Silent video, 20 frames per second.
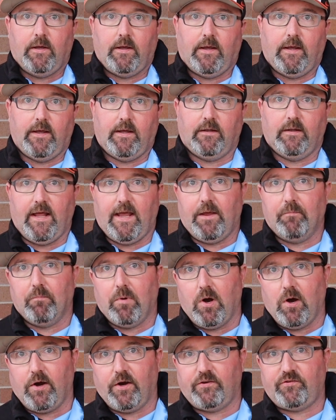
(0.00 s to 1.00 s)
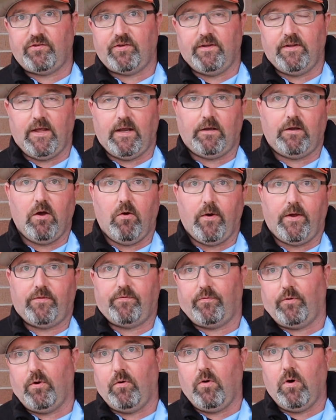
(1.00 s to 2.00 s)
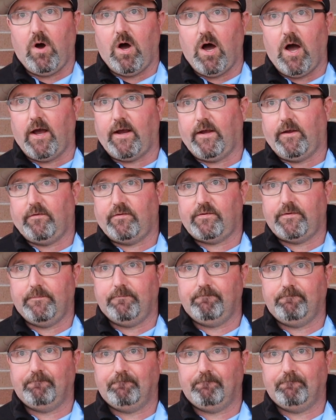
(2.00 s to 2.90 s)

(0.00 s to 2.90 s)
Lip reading: in late March and then going through August.